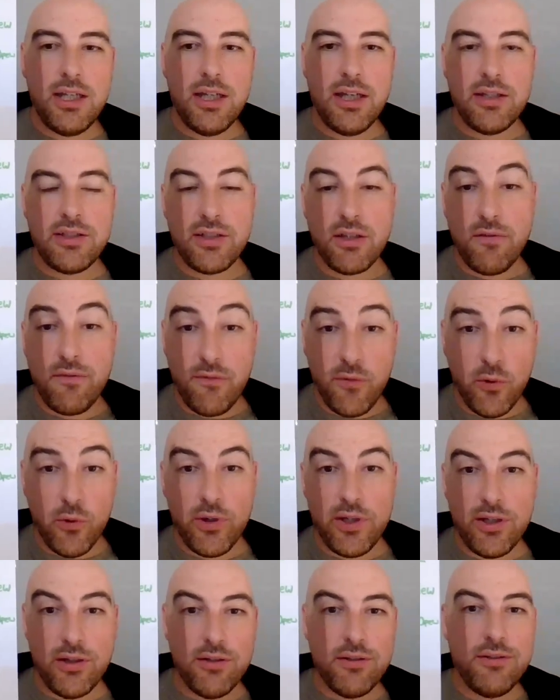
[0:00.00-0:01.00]

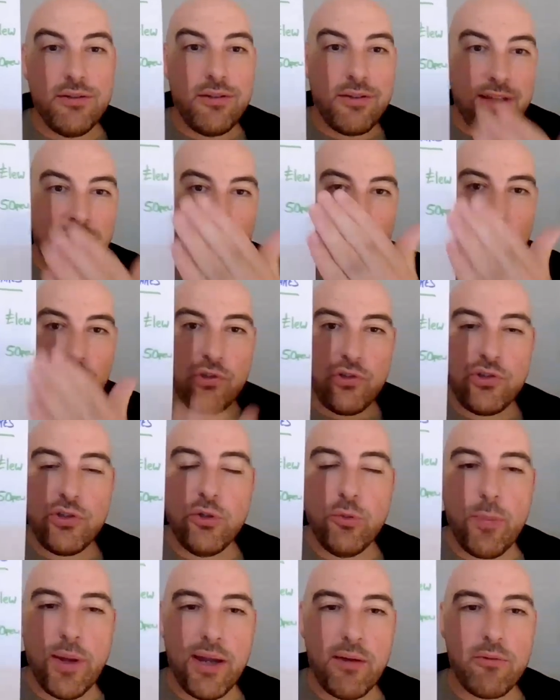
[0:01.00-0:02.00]
40 on, that was
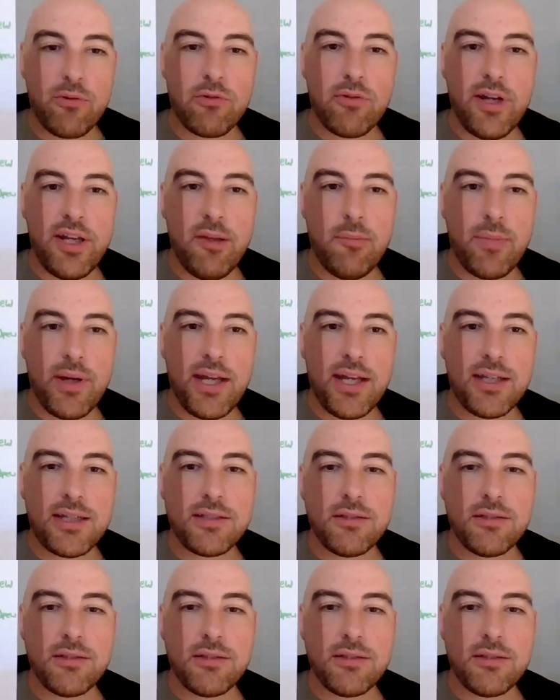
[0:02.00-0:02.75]
£2 credit back.